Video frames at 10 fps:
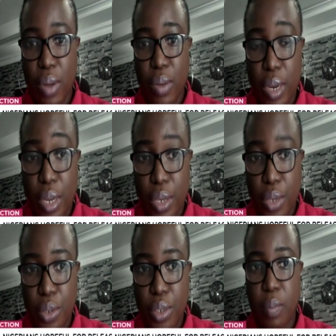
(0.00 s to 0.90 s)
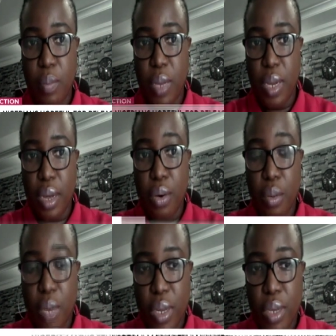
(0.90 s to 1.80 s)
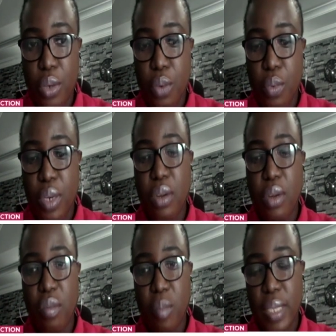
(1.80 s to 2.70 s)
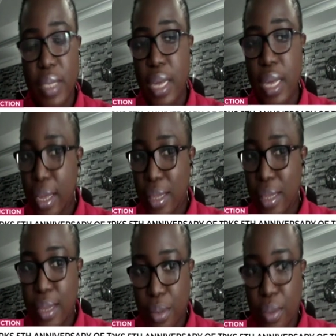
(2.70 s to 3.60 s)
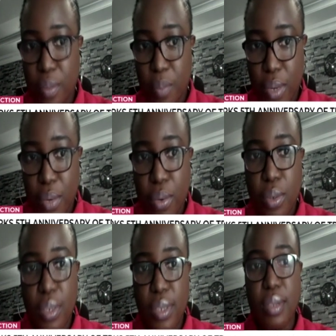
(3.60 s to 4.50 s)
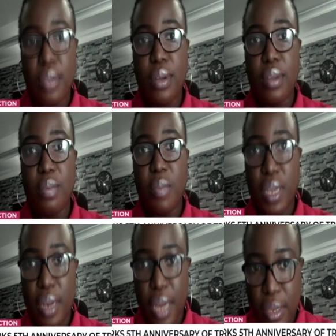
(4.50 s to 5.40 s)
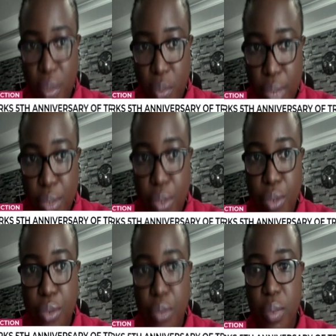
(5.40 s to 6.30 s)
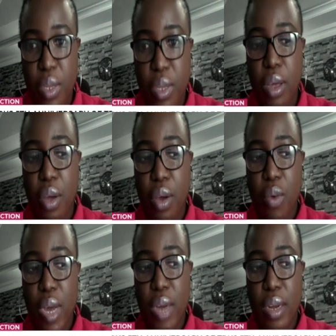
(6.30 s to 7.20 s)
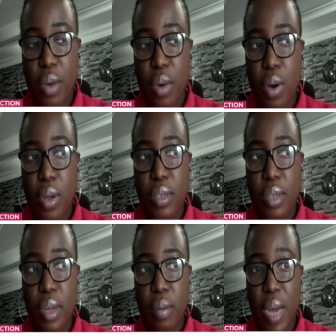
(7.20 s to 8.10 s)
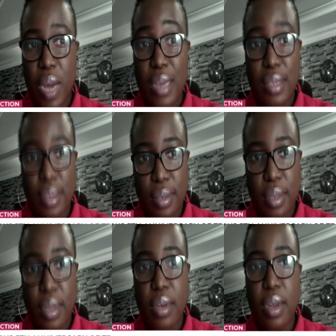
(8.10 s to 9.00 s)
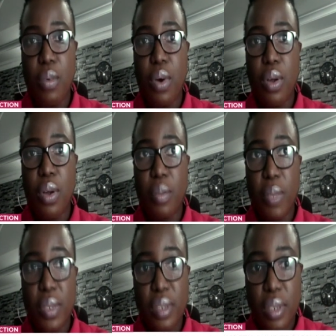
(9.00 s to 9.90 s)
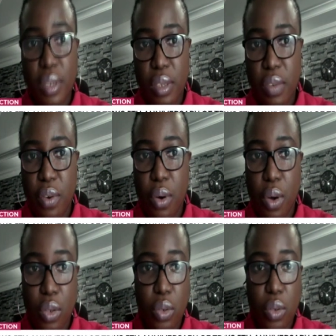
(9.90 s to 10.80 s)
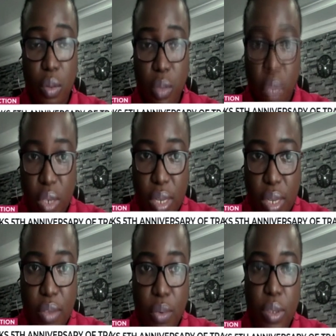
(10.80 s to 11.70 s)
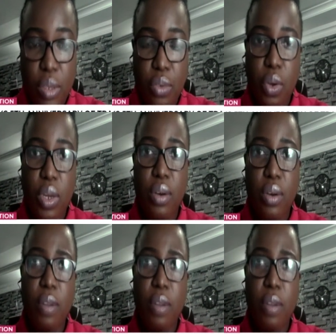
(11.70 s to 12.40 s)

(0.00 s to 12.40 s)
relationship and our communication with the government. It has not been good. It's not been like the way it used to be, where there was um, access and there was opportunity for us to communicate what is going on.